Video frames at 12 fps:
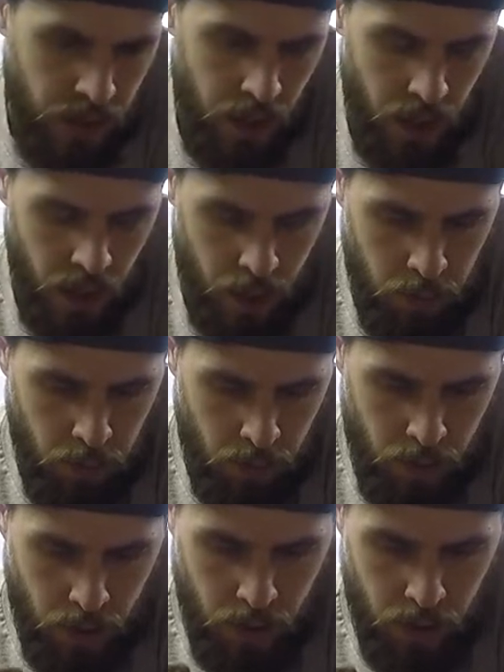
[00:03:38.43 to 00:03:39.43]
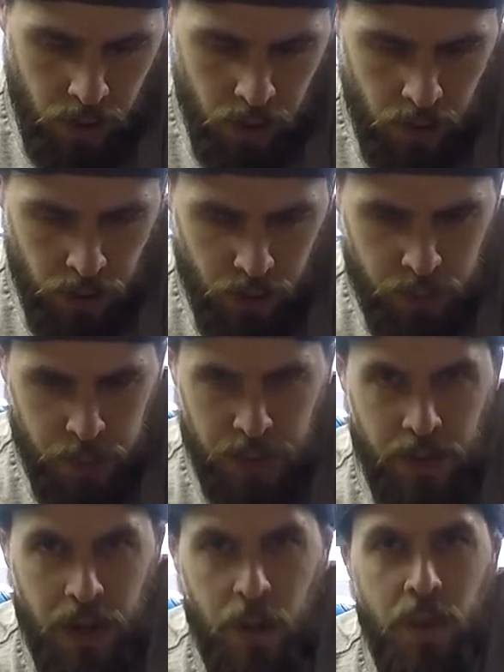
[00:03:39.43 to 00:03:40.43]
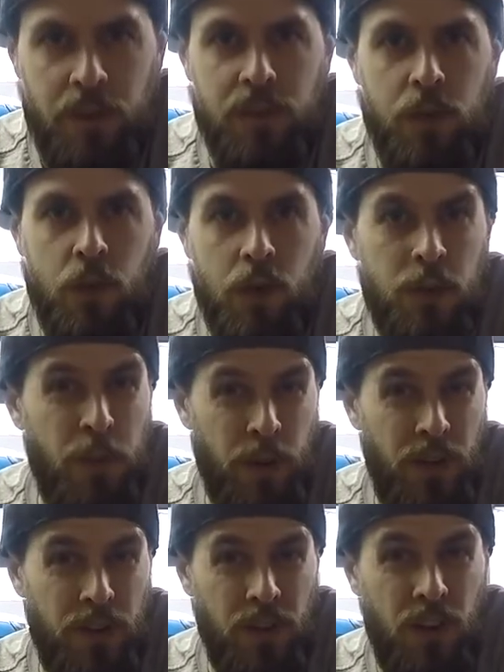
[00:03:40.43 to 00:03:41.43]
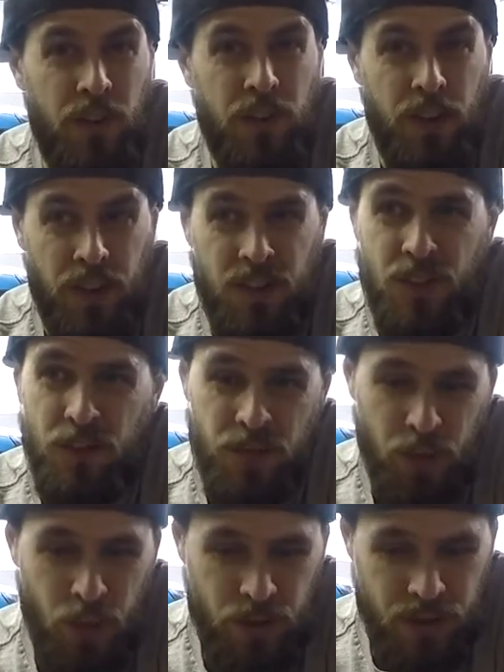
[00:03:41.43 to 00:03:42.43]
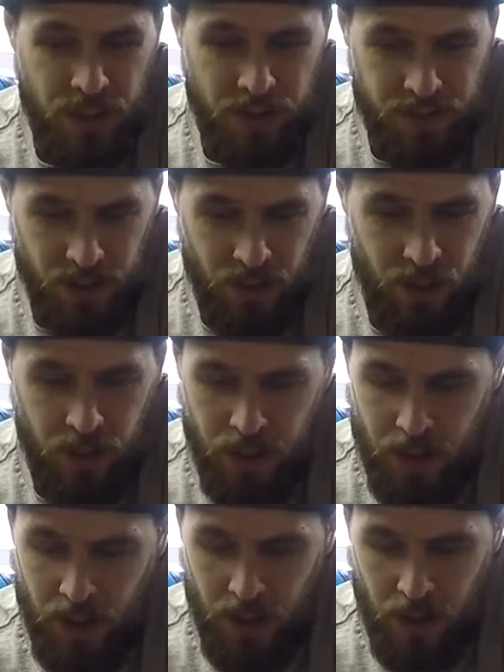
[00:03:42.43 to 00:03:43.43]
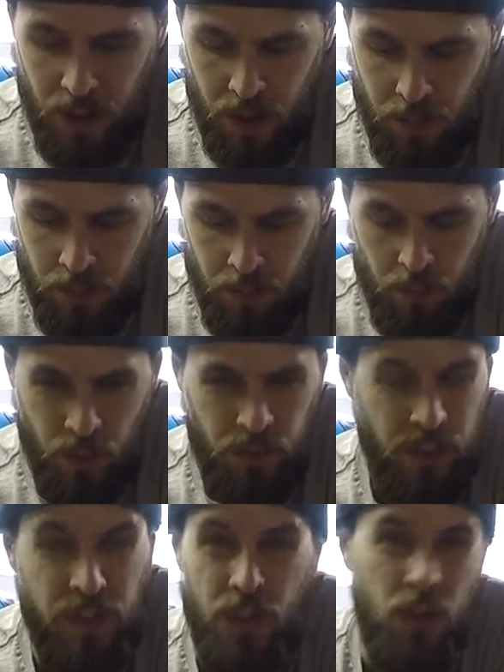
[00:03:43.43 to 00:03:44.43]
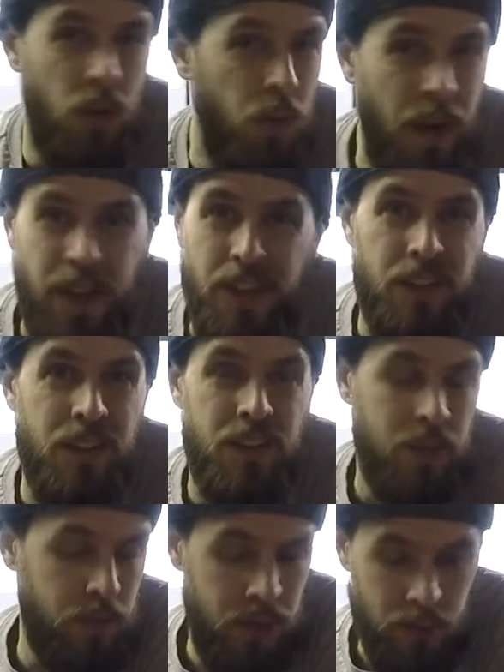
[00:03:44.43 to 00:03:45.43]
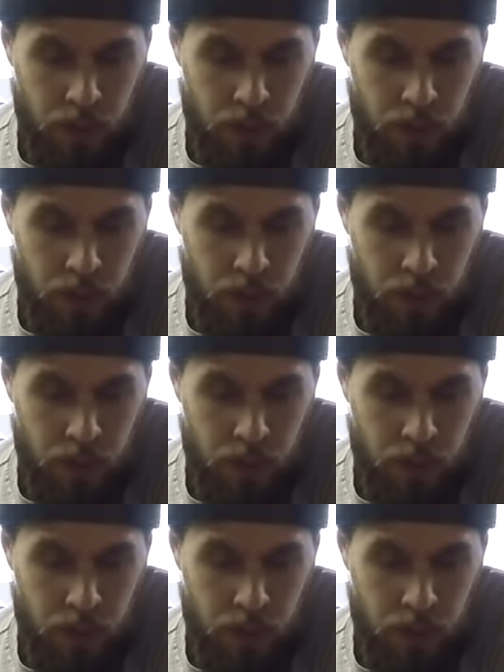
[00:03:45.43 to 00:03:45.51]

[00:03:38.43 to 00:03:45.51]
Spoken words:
the spring rate I went for is pretty soft. It's like 240. So obviously there's not a lot of weight in the rear of a